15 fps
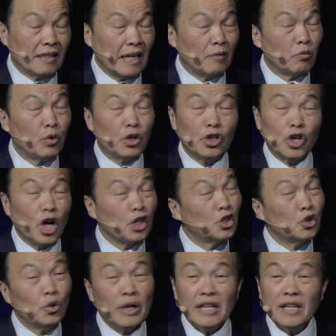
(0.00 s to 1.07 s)
that will not
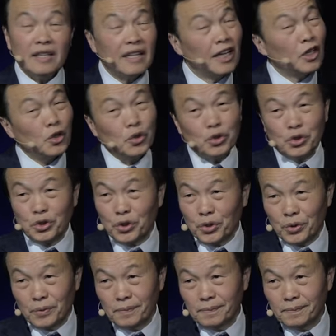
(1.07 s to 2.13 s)
do anything good to
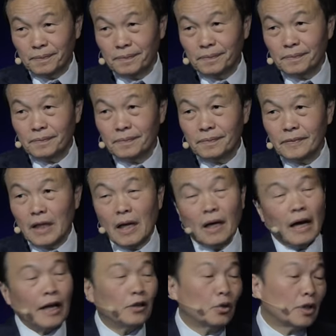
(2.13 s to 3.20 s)
you.
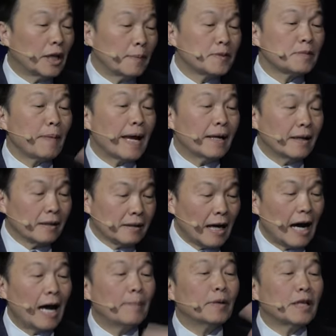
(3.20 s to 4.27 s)
And you keep spending
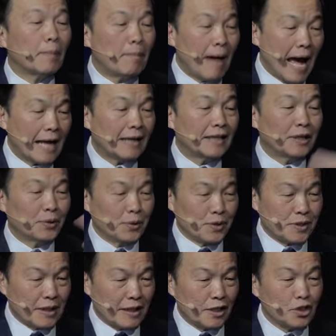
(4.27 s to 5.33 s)
time in the bad
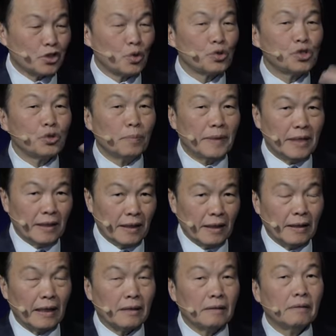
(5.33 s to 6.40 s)
news and the social media
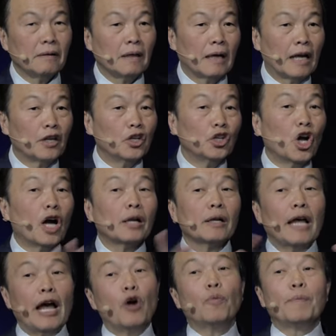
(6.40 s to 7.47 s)
that are not
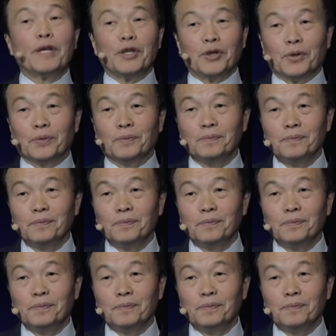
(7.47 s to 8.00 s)
helping you.